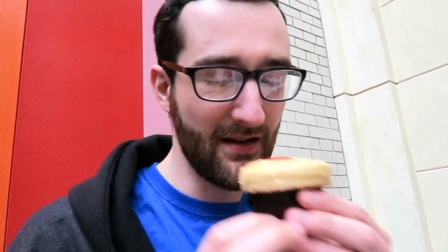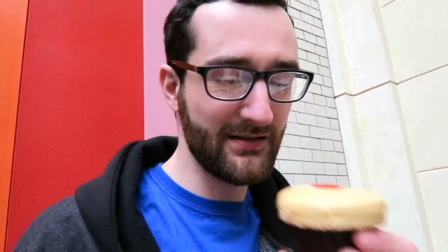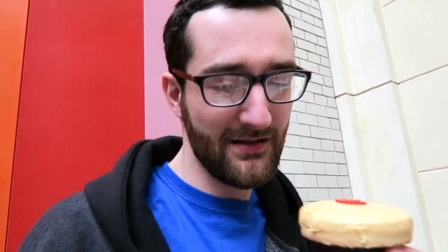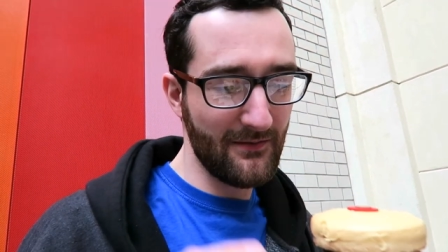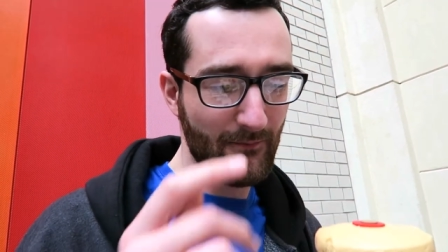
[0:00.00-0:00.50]

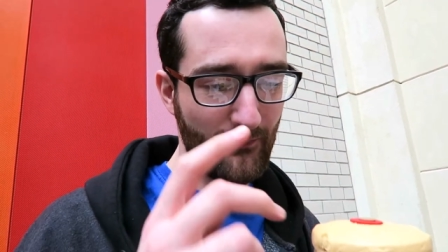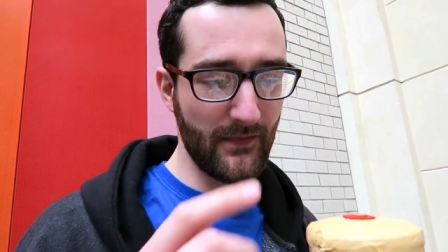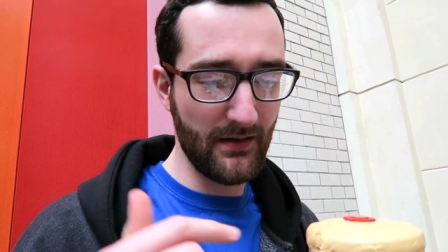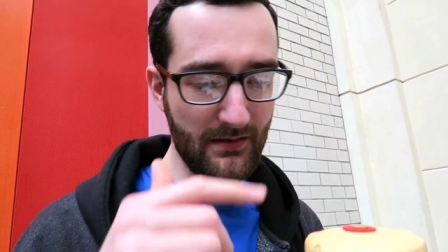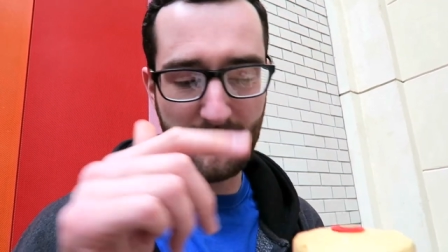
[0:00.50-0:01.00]
Is it
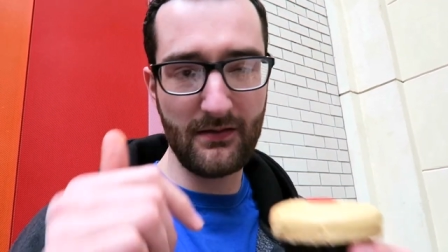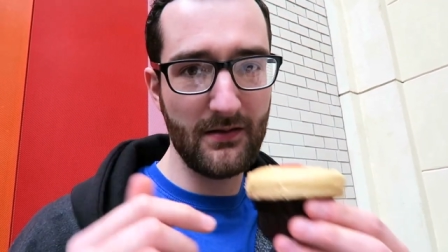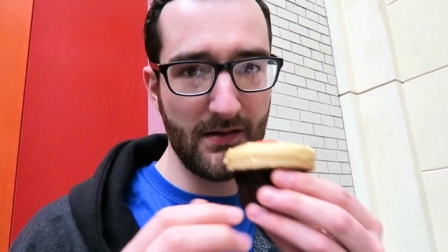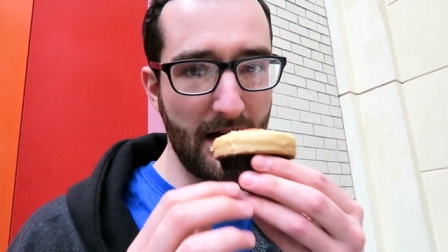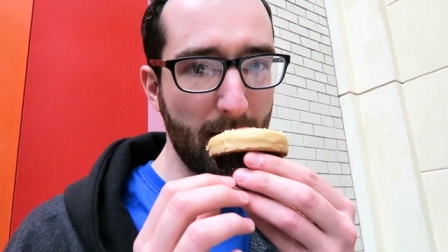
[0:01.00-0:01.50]
the
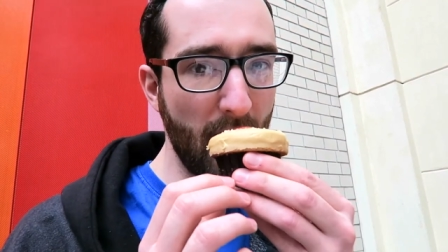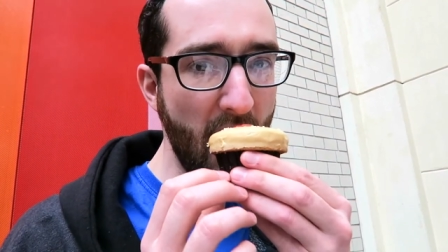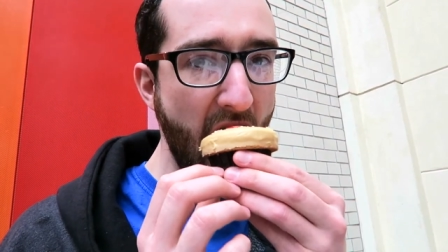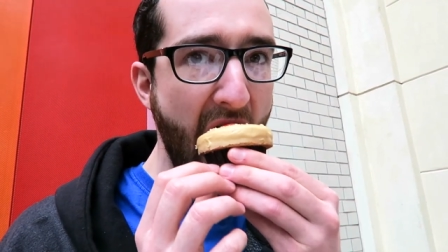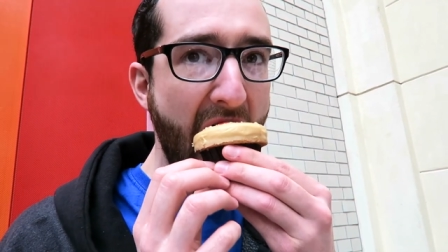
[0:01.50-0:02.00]

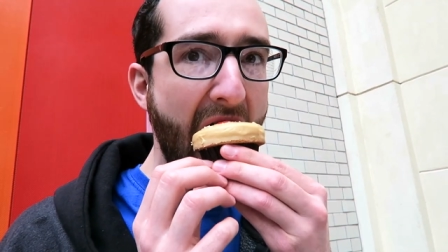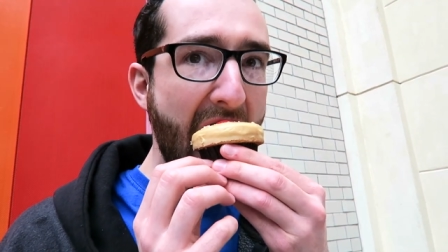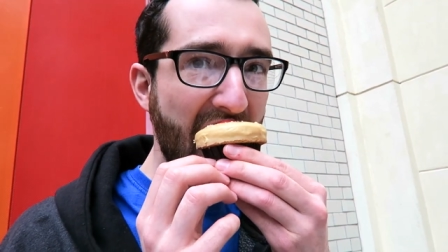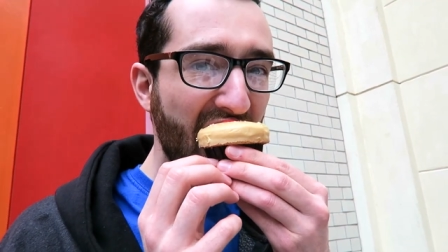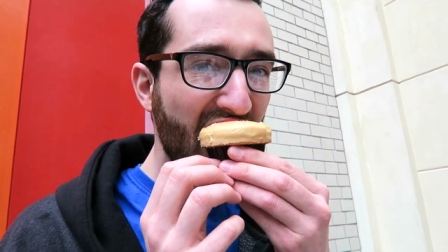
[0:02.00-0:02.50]

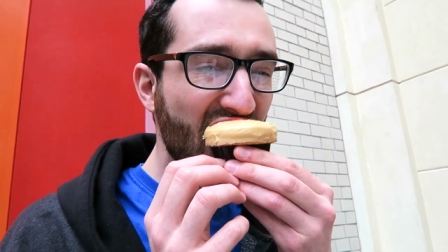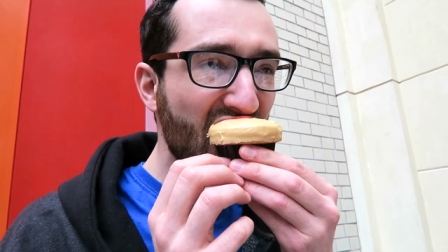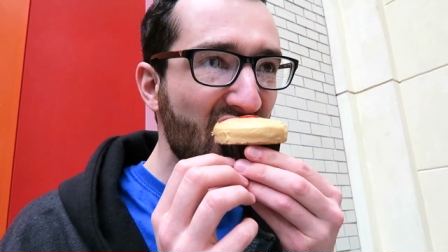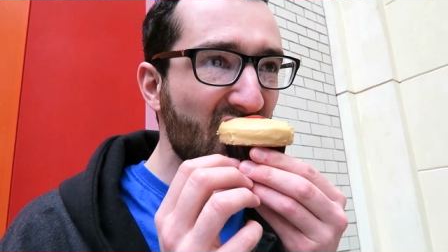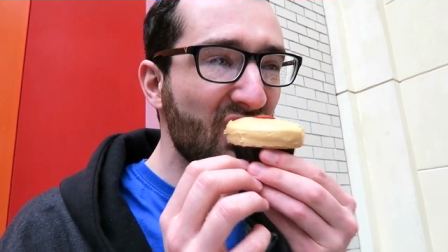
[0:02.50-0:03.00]
camera?
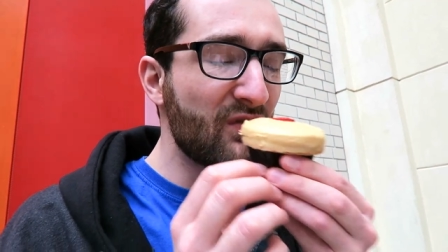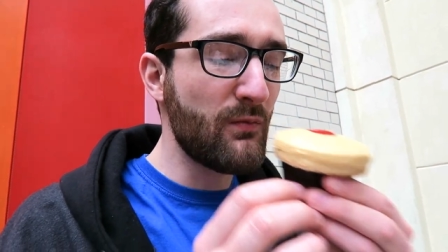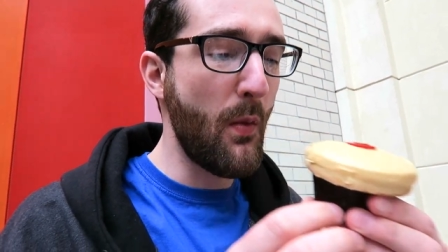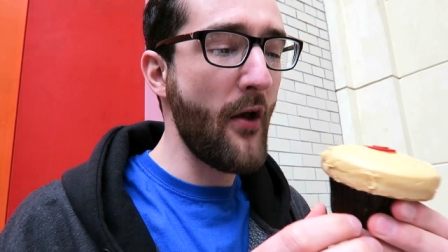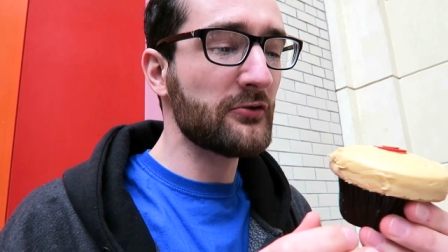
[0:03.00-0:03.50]

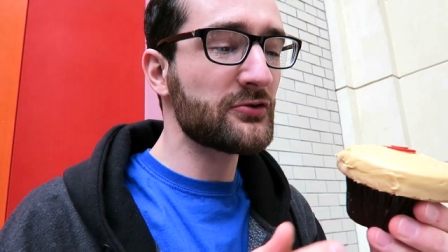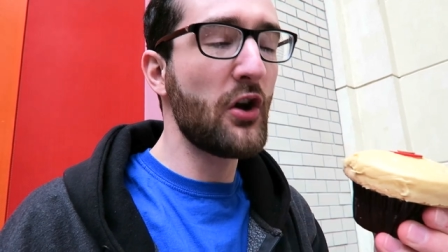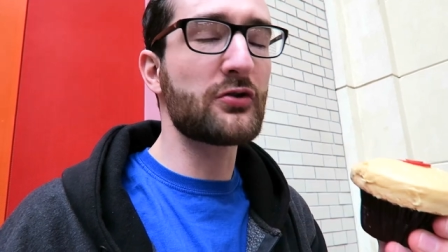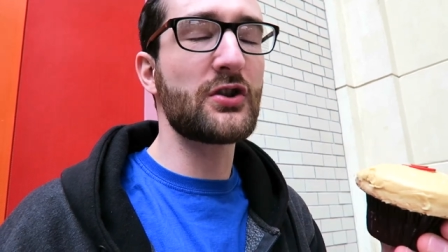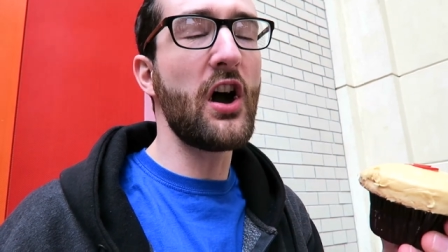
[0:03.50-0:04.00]
It's
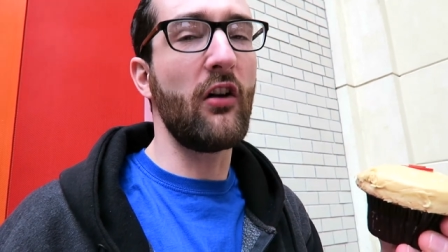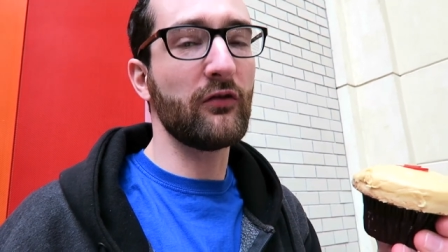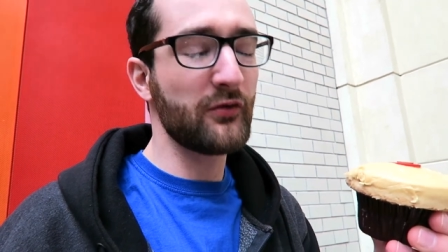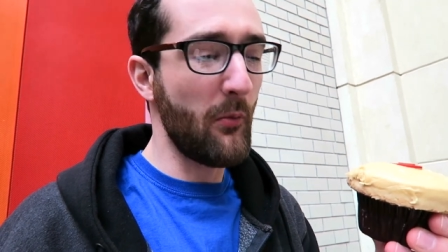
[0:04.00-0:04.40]
so soft.